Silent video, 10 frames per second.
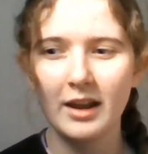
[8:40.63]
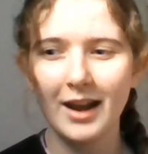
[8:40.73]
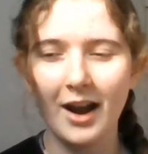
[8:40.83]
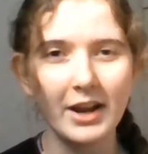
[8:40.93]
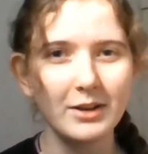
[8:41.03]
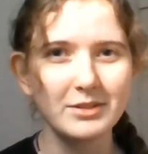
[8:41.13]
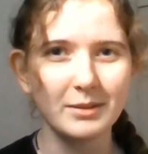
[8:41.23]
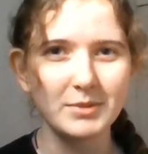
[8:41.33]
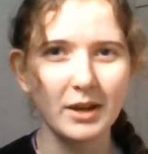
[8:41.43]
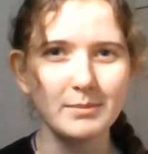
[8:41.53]
I know
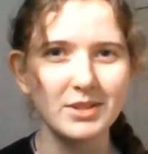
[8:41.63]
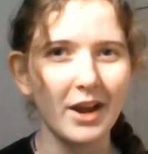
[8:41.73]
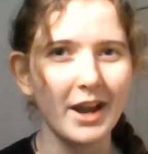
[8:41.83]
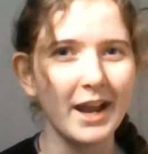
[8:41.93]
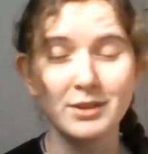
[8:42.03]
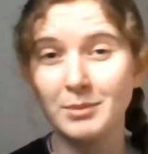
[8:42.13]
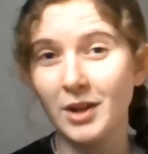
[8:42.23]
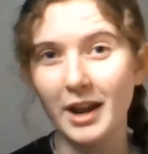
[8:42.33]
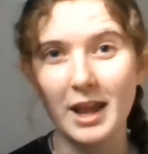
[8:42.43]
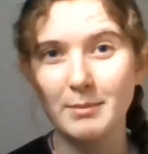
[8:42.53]
sometimes I have some 9
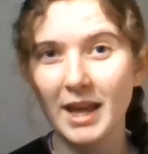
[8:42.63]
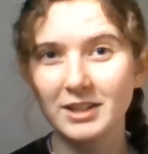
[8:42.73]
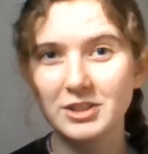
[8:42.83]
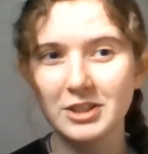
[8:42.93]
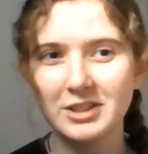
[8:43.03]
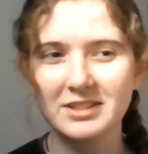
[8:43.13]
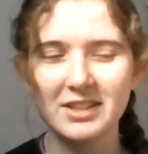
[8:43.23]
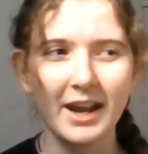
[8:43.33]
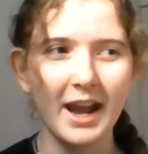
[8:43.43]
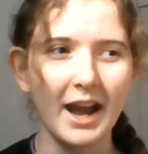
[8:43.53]
a.m. lectures,
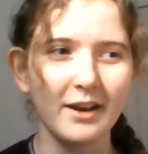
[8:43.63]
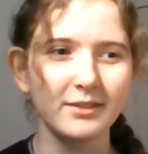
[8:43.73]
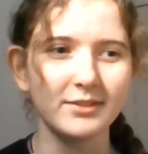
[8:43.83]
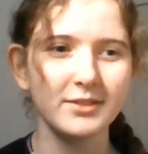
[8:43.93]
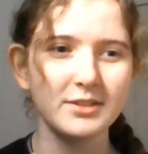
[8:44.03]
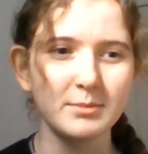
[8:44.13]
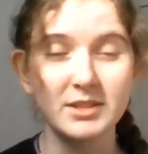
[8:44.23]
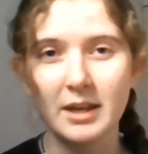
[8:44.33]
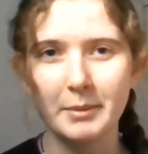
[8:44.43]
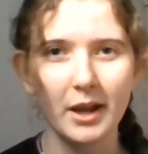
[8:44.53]
I have some
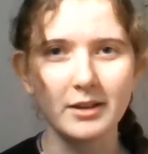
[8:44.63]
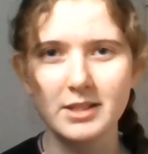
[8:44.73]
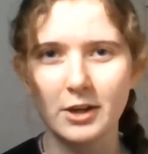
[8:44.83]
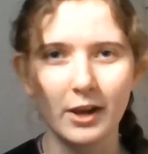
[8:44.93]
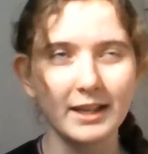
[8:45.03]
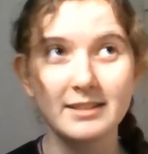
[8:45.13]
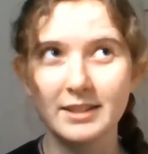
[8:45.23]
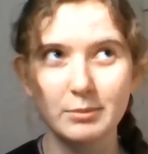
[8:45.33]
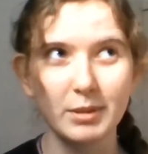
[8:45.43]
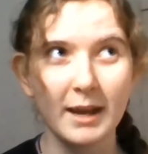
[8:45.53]
seminars that are like
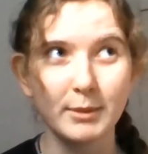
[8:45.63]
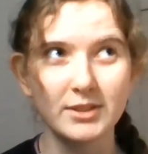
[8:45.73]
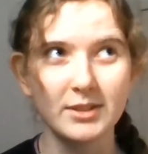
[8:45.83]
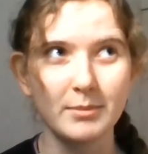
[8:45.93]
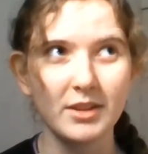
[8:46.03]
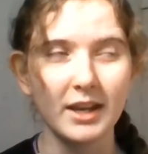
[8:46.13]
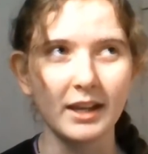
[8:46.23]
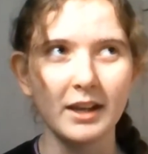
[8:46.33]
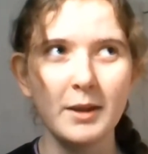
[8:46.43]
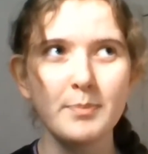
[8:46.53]
6 p.m. or something.
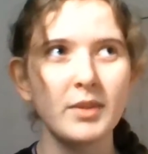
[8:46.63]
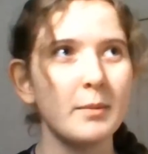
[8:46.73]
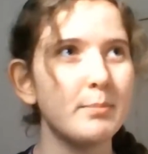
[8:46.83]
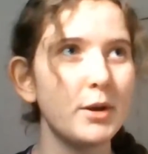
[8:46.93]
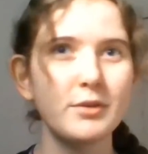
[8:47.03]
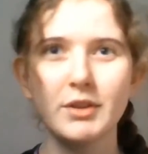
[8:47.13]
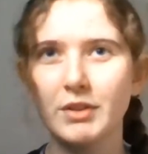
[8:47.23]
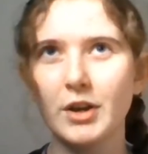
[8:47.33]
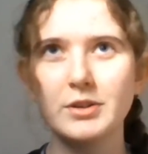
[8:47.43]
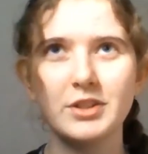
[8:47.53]
Both of
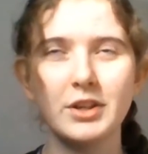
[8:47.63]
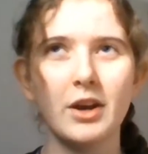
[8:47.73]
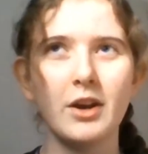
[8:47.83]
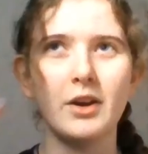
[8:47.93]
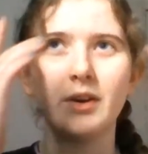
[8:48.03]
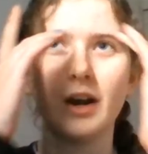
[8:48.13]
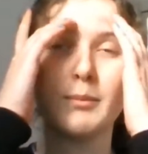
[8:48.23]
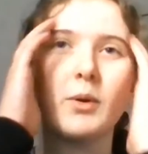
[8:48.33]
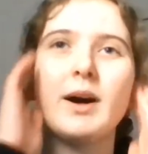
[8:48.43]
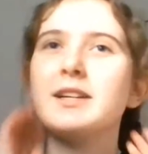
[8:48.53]
those, you know, I'm
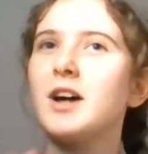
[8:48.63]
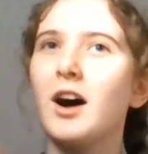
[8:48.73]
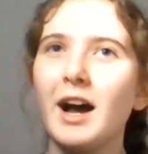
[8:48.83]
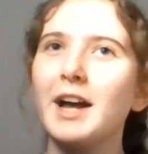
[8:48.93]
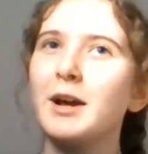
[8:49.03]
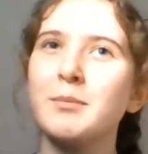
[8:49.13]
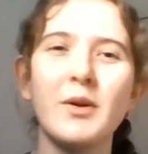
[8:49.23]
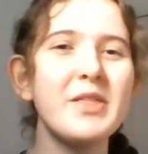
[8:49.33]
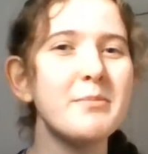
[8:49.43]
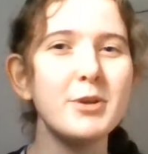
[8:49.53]
quite tired, I'm not
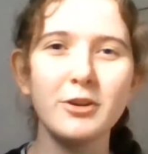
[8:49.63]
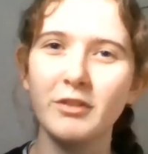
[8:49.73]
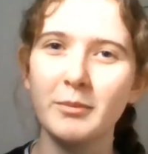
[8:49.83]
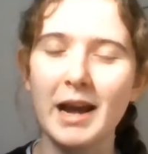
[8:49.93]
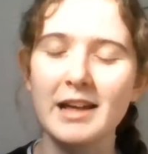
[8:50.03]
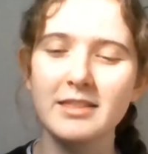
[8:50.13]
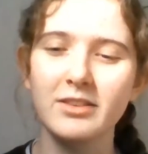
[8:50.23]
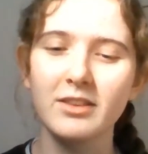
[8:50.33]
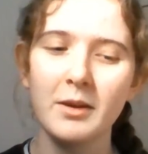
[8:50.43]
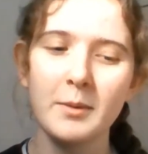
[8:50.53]
in the mood for maths,
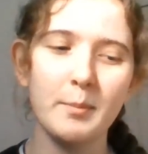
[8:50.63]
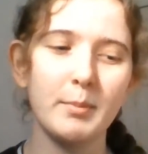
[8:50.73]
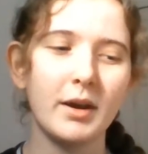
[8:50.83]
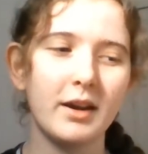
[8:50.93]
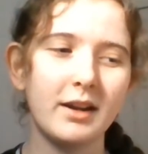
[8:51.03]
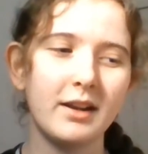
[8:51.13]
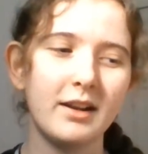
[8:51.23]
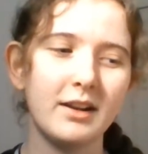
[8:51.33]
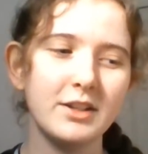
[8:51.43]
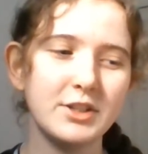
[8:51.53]
but
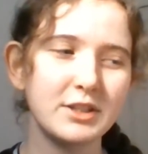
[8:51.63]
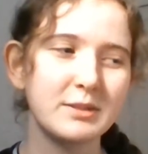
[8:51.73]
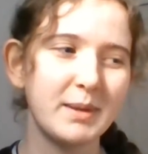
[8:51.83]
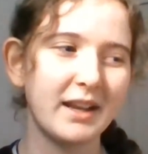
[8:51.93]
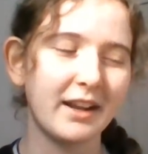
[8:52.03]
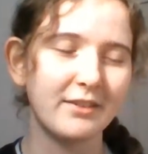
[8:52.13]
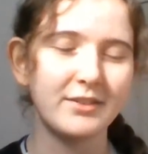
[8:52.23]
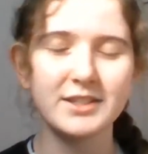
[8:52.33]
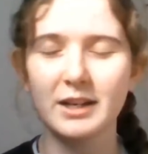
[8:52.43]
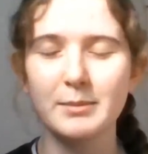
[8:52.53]
just being like
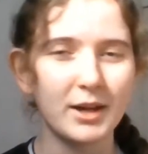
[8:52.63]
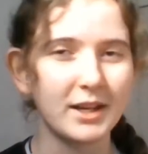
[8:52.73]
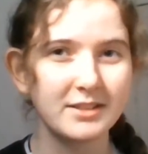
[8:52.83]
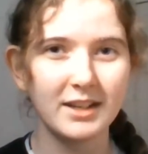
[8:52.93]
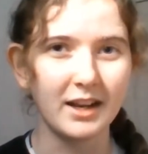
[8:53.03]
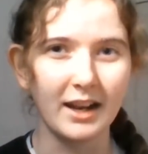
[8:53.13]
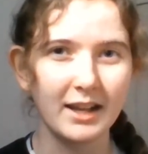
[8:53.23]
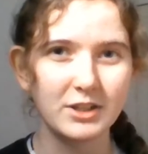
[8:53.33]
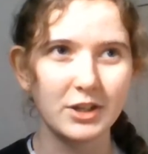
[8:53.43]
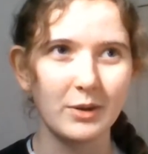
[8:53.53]
physically present in a
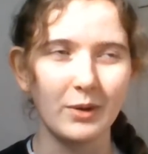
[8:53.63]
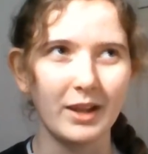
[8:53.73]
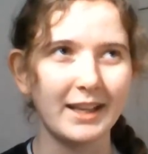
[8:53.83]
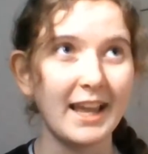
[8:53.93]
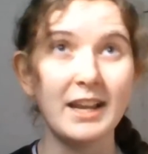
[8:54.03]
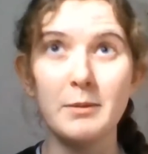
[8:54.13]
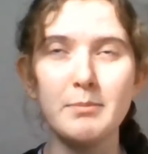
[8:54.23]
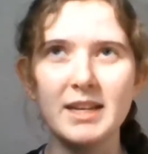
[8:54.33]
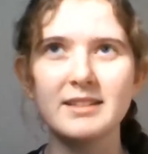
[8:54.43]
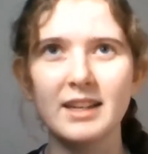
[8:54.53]
lecture or like in a
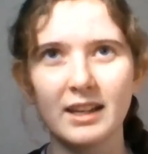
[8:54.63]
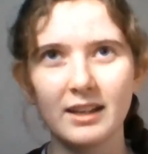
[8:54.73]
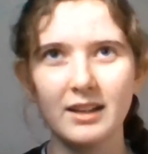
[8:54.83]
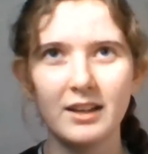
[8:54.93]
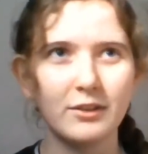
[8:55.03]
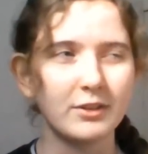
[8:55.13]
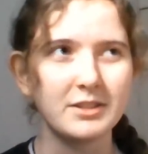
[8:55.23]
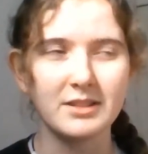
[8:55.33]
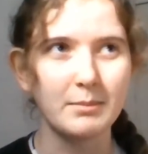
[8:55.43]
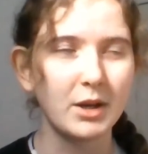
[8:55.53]
meeting for a
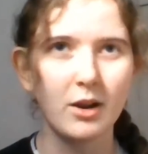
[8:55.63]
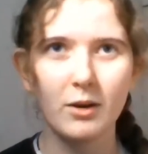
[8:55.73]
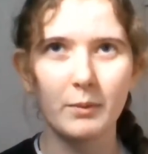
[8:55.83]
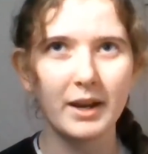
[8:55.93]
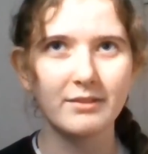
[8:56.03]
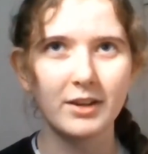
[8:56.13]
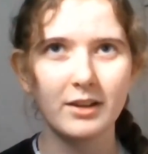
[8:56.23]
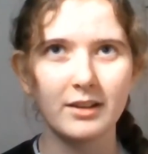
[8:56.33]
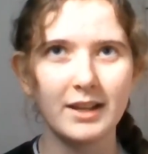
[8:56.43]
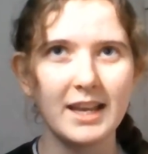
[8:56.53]
seminar or whatever,
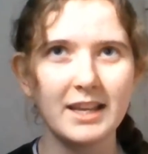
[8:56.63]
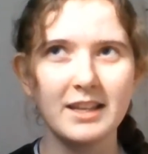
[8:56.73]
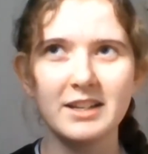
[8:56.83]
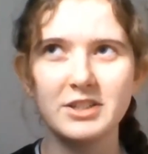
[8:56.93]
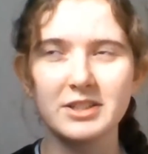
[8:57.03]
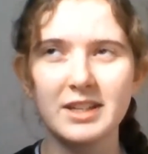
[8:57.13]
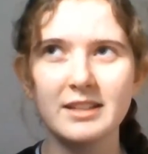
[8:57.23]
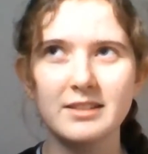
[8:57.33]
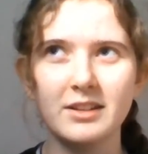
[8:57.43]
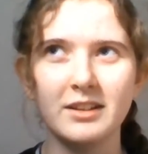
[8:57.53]
it just
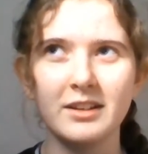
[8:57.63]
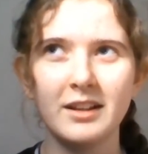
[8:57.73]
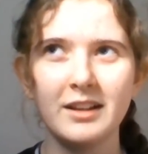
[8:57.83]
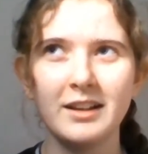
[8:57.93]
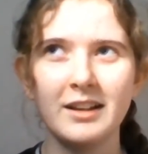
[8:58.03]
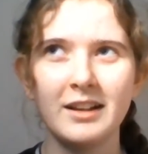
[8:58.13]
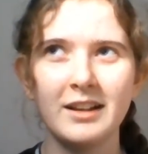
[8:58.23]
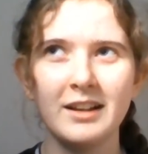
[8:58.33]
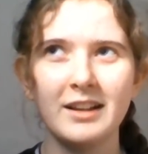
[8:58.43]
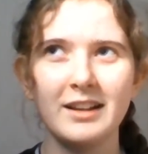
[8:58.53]
isn't
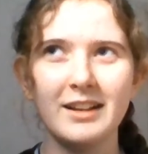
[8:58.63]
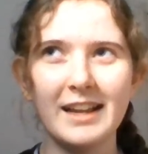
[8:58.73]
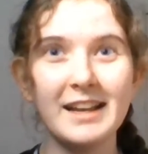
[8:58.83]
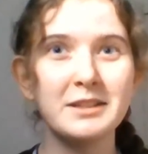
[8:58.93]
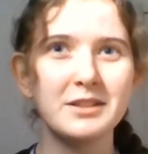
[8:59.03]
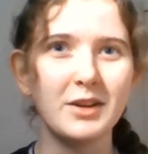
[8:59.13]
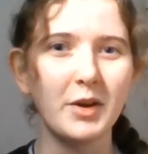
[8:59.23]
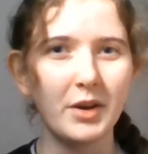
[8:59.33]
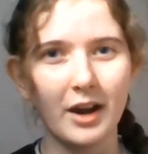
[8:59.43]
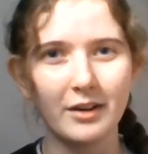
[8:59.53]

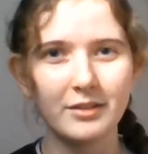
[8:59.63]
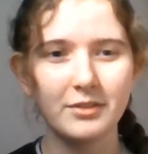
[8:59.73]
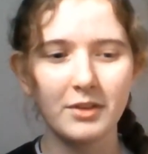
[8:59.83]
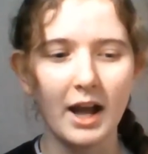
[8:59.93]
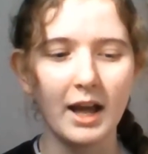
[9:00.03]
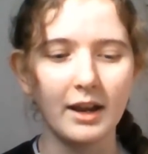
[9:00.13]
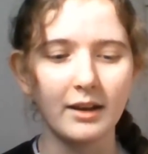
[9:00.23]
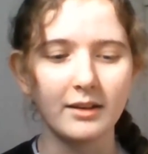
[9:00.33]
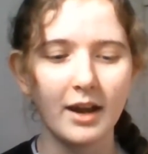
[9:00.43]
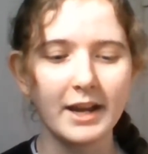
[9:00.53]
enough.
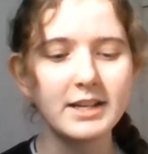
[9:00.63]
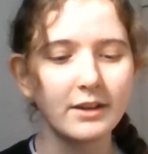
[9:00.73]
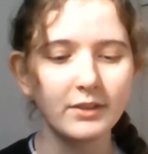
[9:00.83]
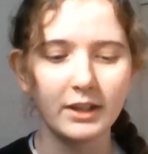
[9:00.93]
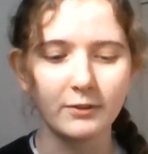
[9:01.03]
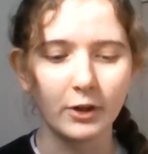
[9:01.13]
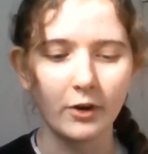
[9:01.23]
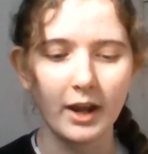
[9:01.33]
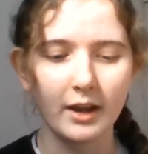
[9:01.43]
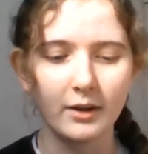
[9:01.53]
And I definitely
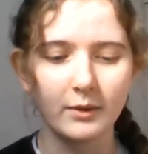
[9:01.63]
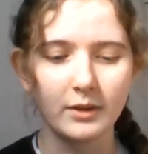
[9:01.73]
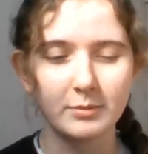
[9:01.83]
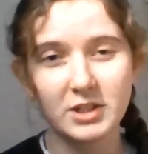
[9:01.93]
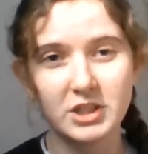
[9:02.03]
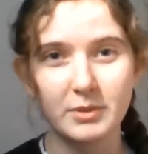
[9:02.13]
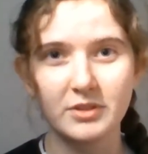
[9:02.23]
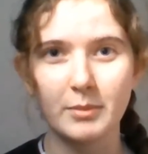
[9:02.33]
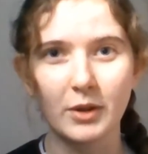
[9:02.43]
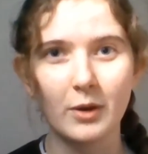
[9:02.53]
regret, especially with
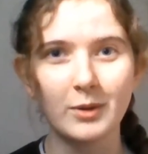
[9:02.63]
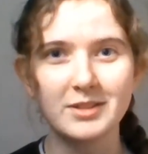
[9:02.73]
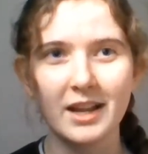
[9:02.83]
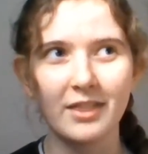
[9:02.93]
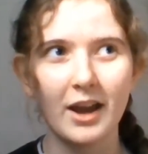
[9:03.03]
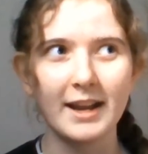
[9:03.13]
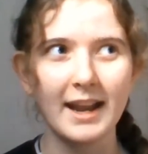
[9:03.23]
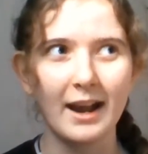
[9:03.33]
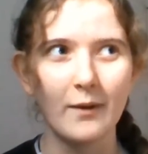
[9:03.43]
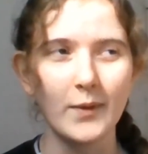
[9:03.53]
some of the content that I
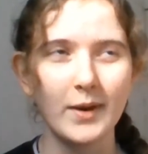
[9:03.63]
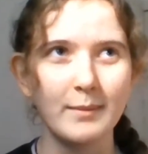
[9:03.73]
now am